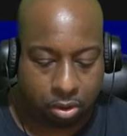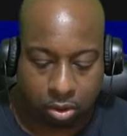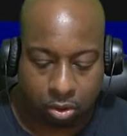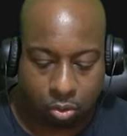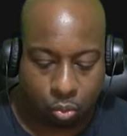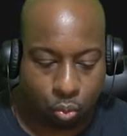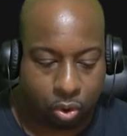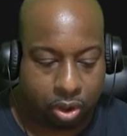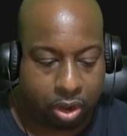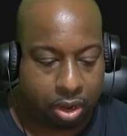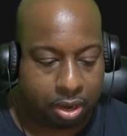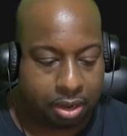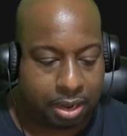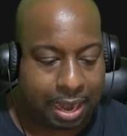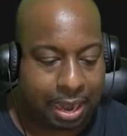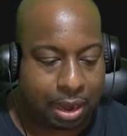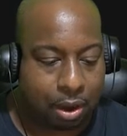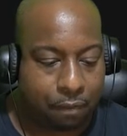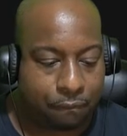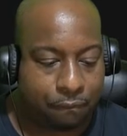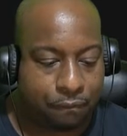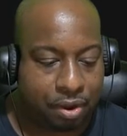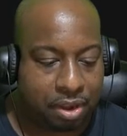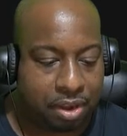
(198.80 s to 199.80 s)
We are now
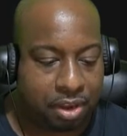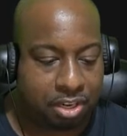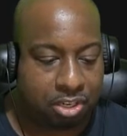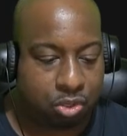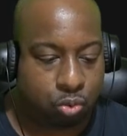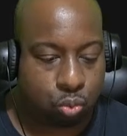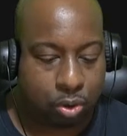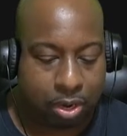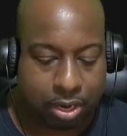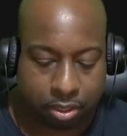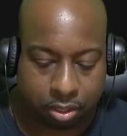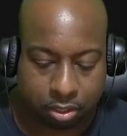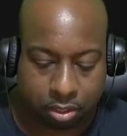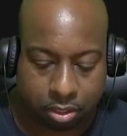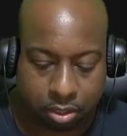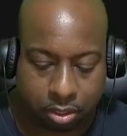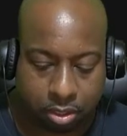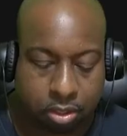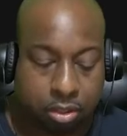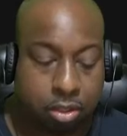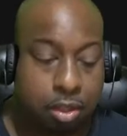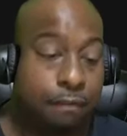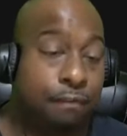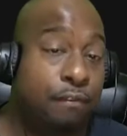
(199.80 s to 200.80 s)
finished with
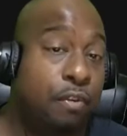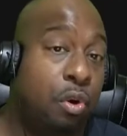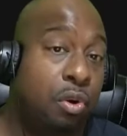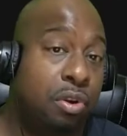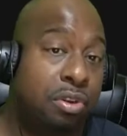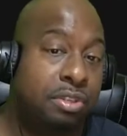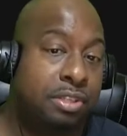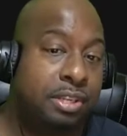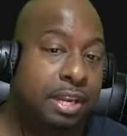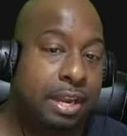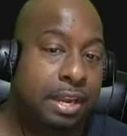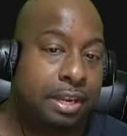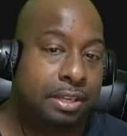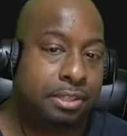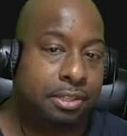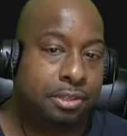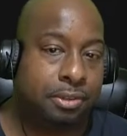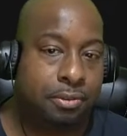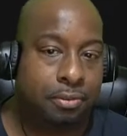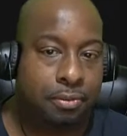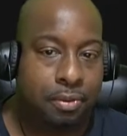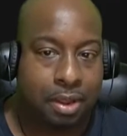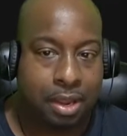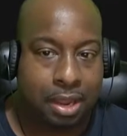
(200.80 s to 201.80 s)
the first test.
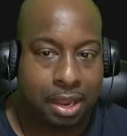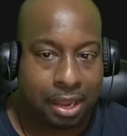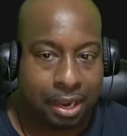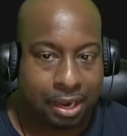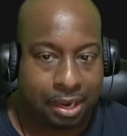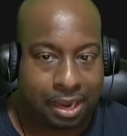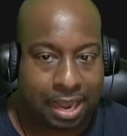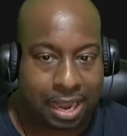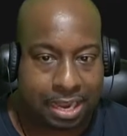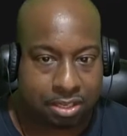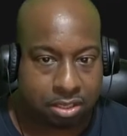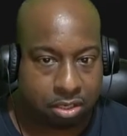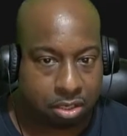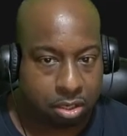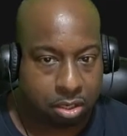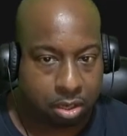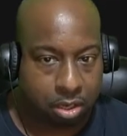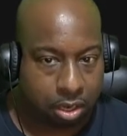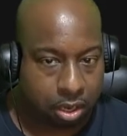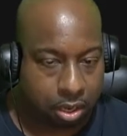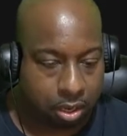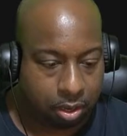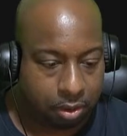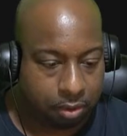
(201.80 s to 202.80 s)
Let's
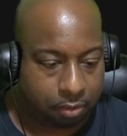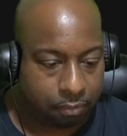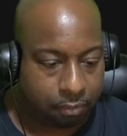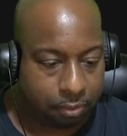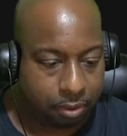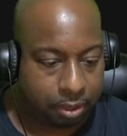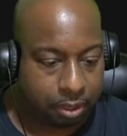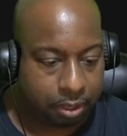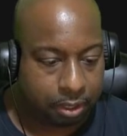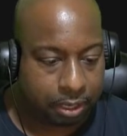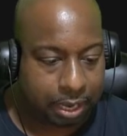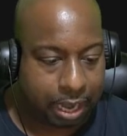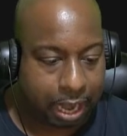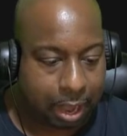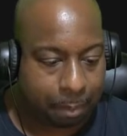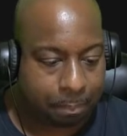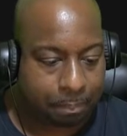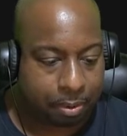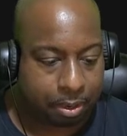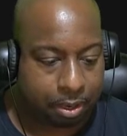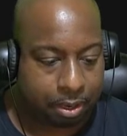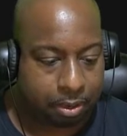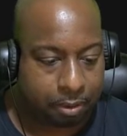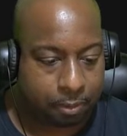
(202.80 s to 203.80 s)

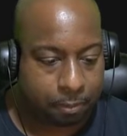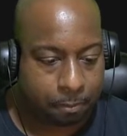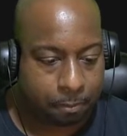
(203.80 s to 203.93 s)
copy